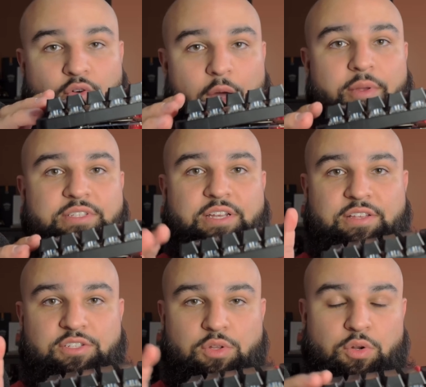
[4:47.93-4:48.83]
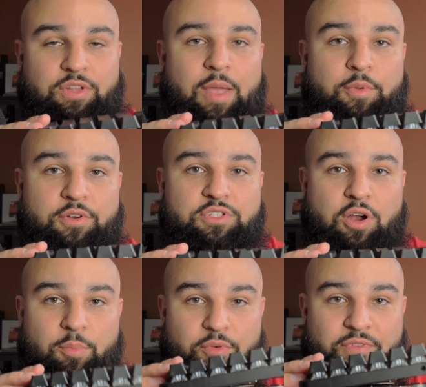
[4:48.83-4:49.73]
grommets there, these two little dampeners
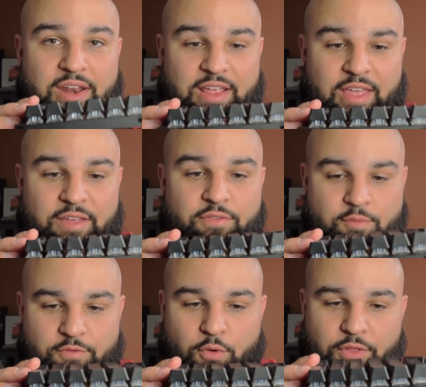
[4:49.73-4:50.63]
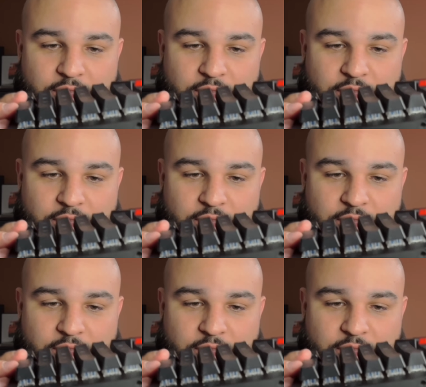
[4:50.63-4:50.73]
are preventing it from folding